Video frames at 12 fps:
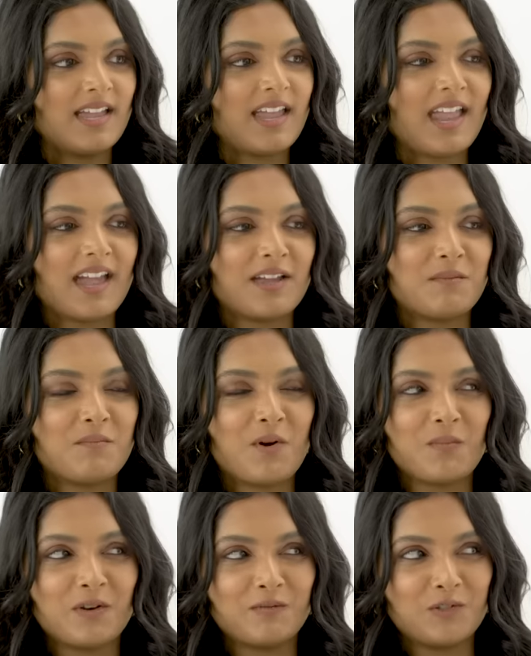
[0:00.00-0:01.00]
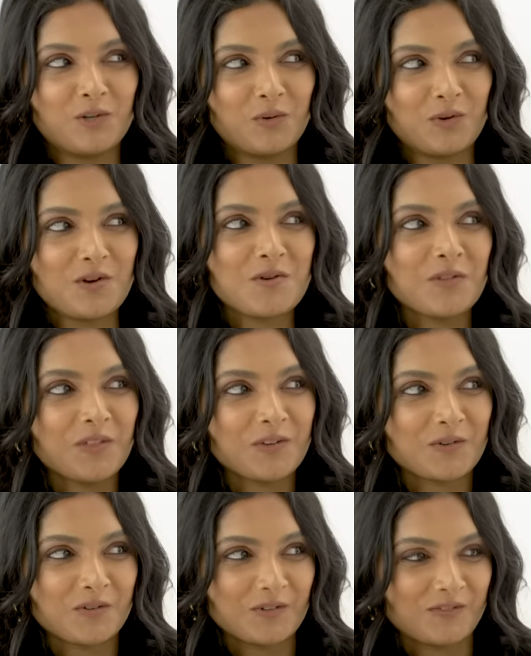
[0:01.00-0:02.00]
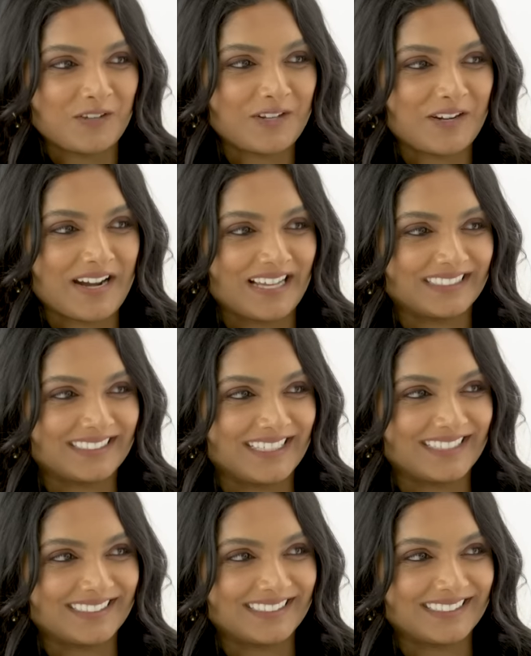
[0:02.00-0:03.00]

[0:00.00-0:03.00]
And moment of truth, reveal your answers.